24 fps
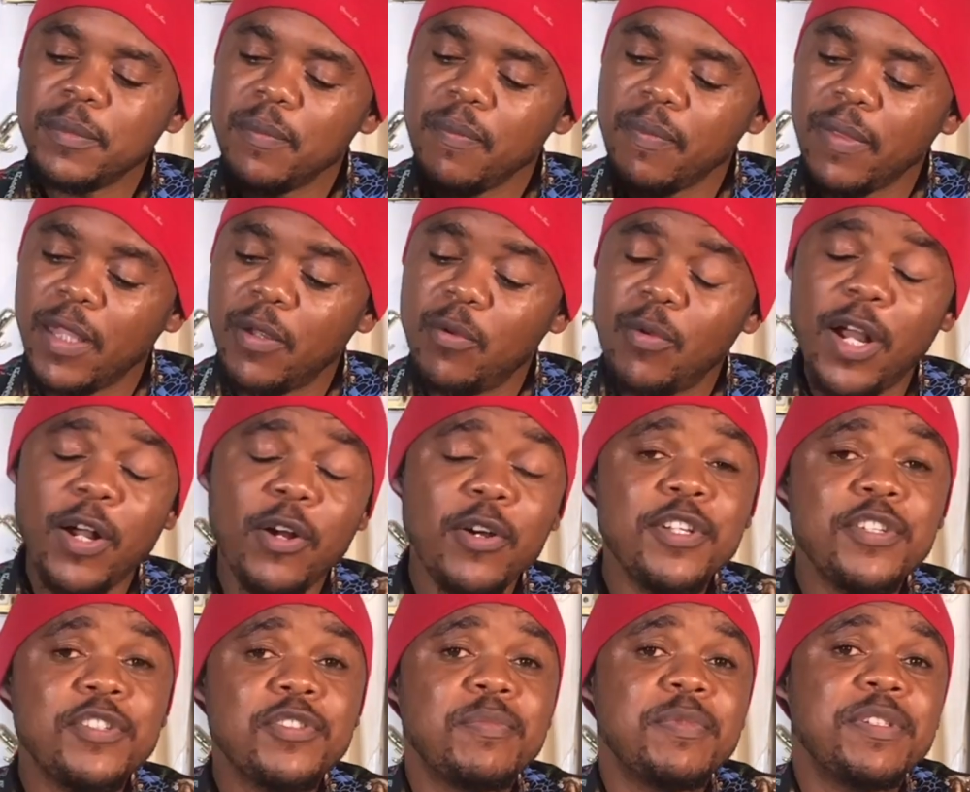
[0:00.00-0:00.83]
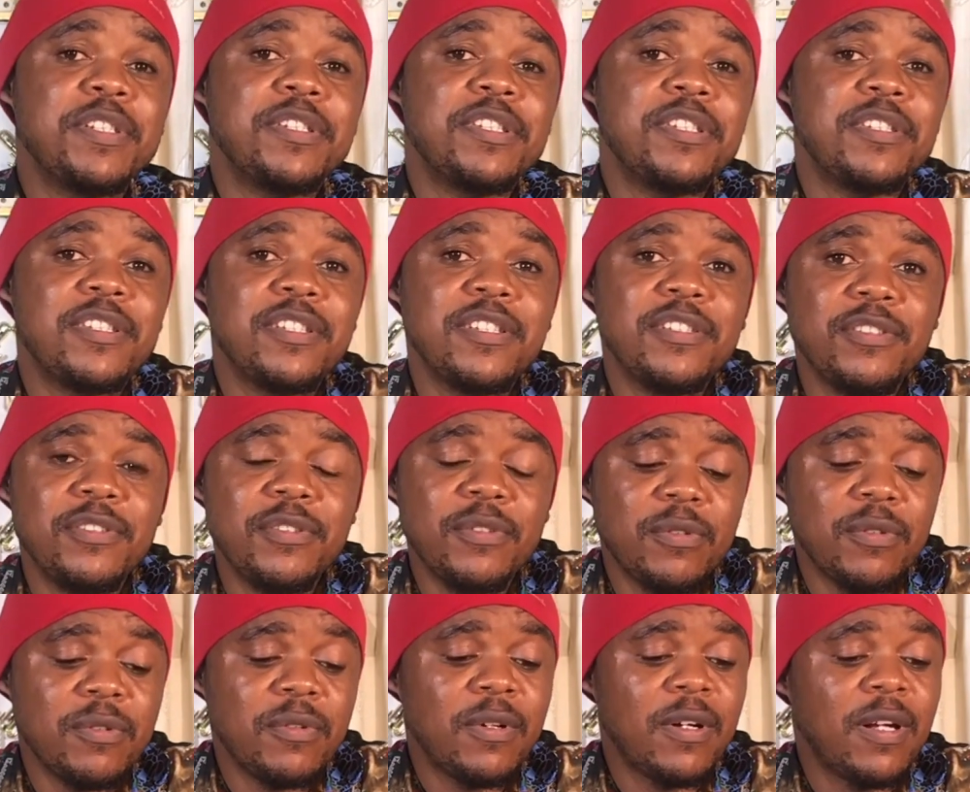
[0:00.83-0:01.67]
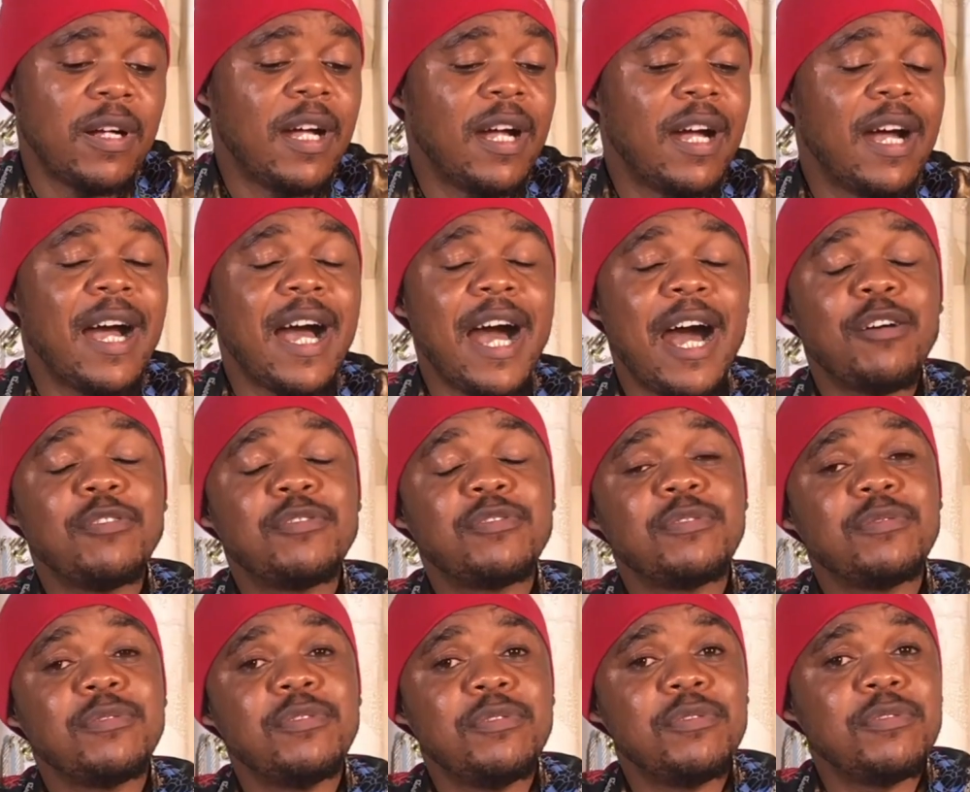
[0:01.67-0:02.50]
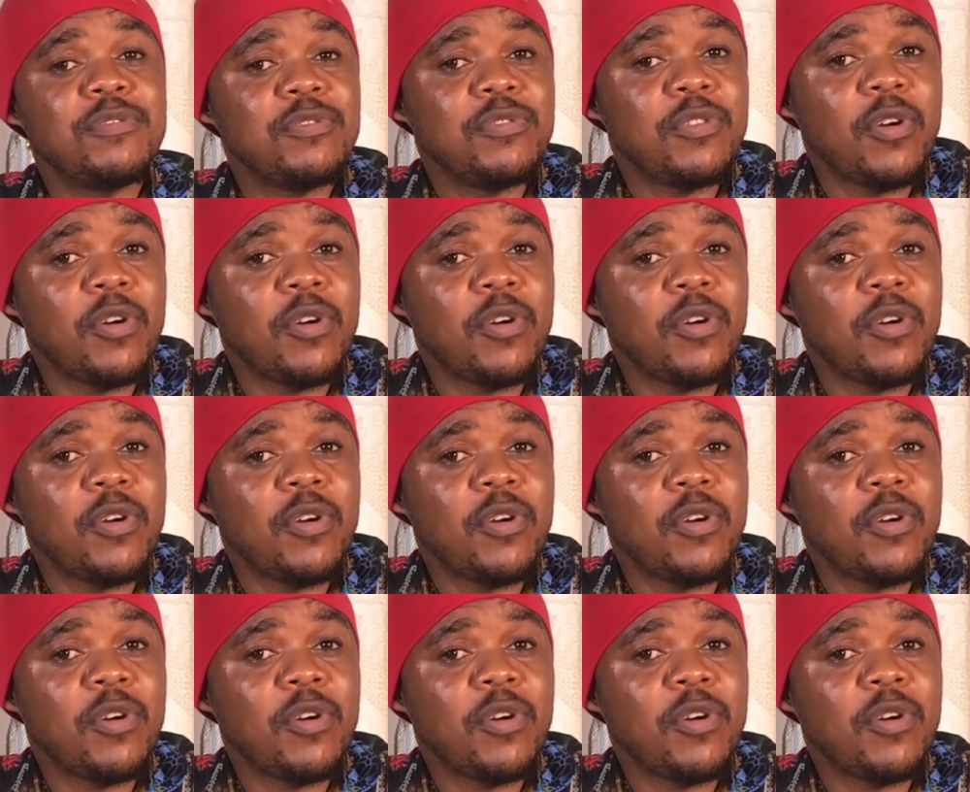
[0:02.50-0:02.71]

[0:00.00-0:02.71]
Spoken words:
We are going to be teaching you how to use your